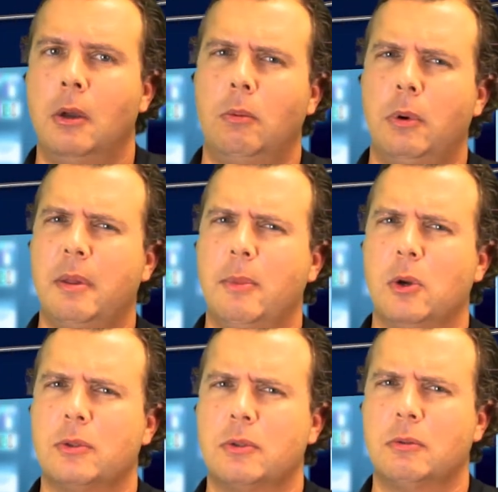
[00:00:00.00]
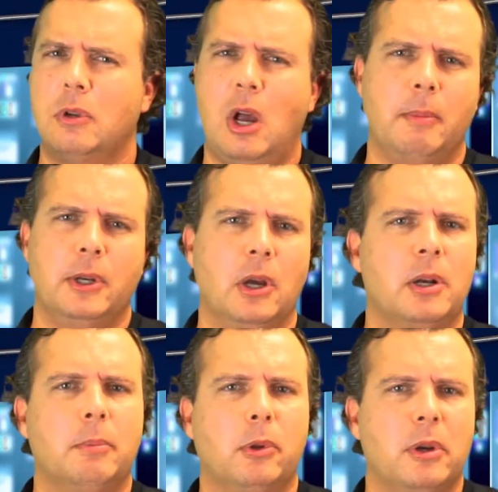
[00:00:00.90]
One of the most common
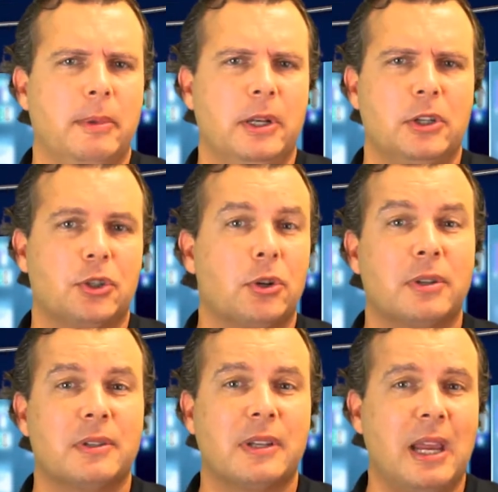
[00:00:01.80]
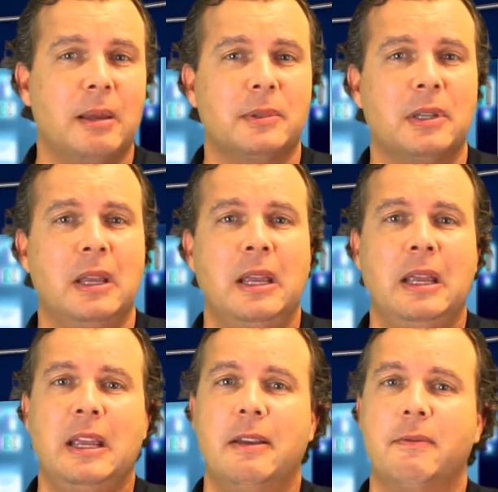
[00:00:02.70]
unemployment insurance scams
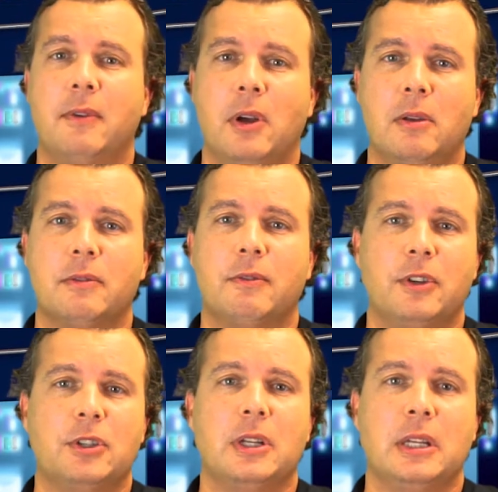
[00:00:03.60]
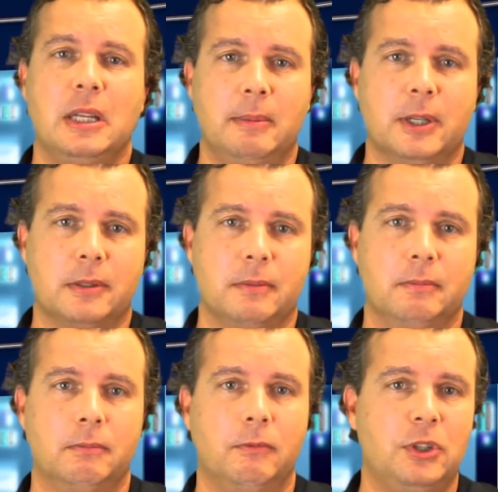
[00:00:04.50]
involves phishing emails.
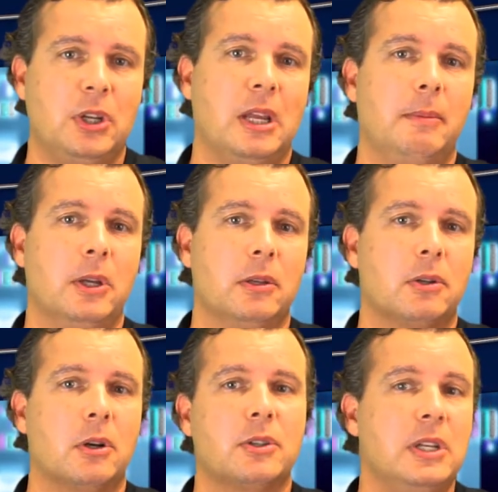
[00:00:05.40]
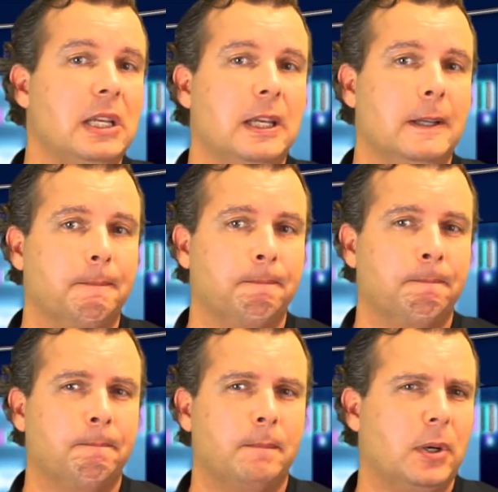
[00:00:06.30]
Phishing emails are sneaky.
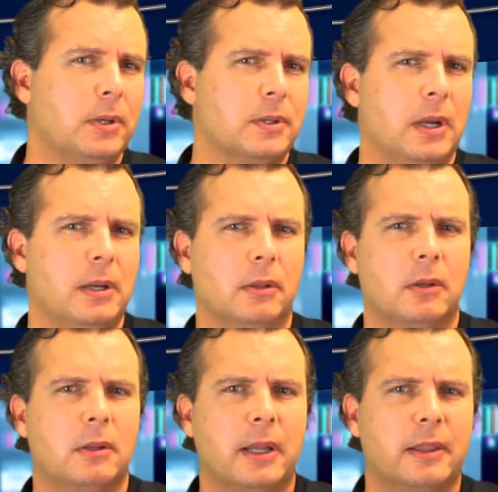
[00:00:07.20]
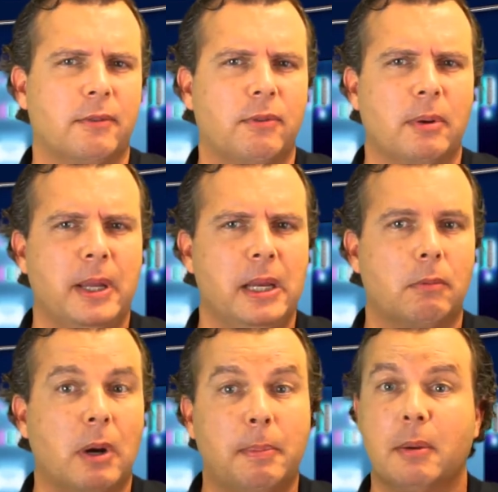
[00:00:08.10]
They're designed to look like they're from a
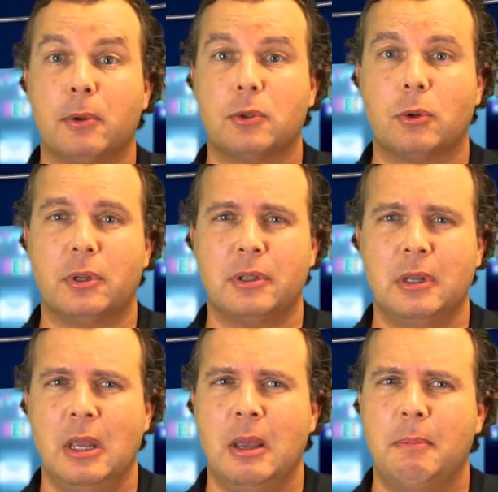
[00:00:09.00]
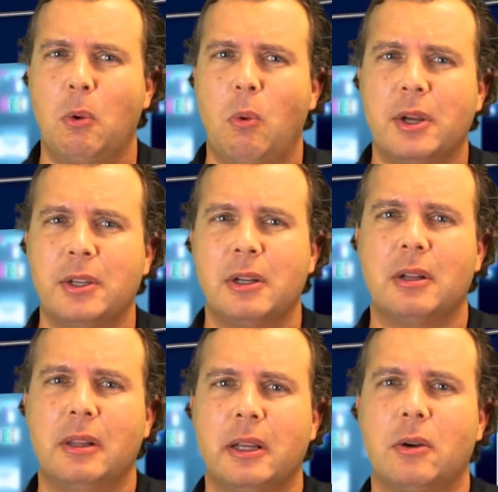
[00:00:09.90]
reputable source, but want you to
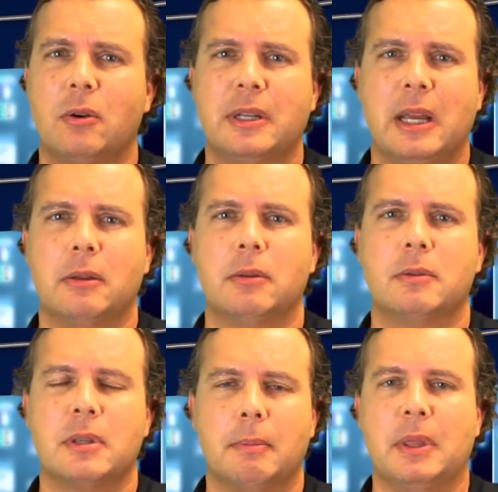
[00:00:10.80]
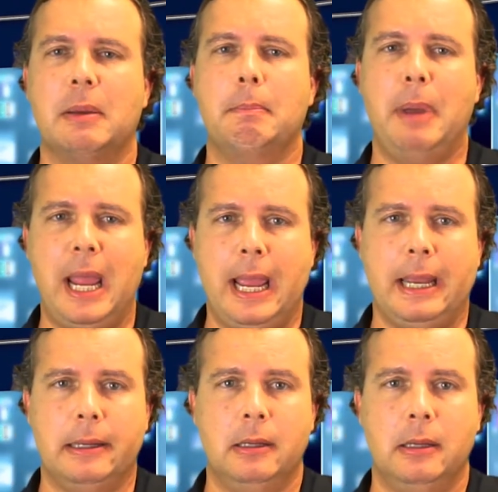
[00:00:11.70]
click or download something bad.